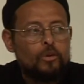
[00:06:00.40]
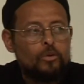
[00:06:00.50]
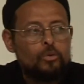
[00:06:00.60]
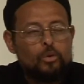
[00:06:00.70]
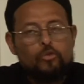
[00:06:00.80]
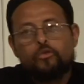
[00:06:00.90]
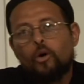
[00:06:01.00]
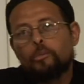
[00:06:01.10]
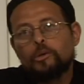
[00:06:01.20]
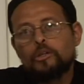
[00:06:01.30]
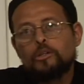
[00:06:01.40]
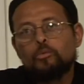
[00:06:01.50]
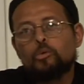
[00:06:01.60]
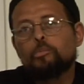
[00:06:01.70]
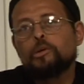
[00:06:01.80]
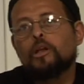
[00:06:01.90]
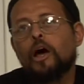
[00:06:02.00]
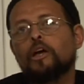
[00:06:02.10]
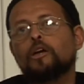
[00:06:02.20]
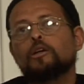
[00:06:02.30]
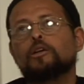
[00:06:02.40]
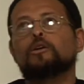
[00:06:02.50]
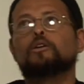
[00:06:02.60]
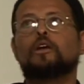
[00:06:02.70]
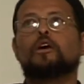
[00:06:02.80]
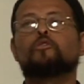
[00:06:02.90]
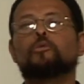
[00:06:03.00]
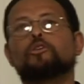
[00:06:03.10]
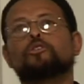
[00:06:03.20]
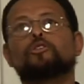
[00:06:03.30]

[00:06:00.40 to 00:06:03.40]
Uniformity then will be like Hitler and everyone